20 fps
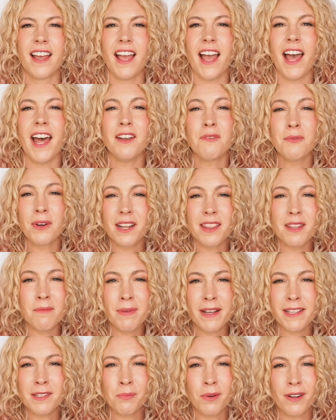And one of the
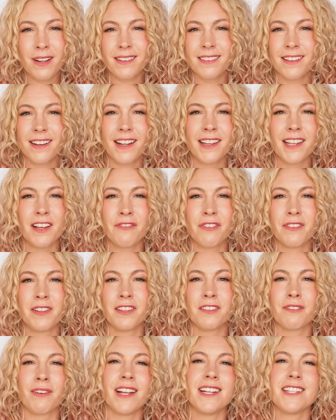best products that I love from
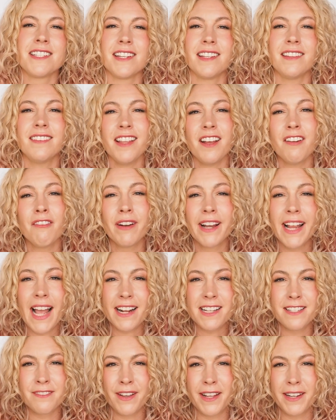this range is their
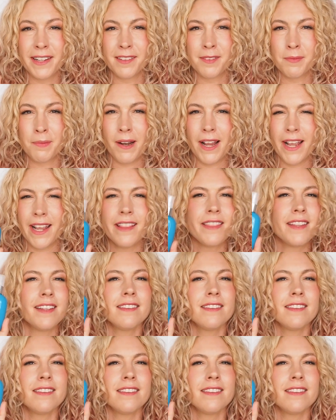reactivating spray.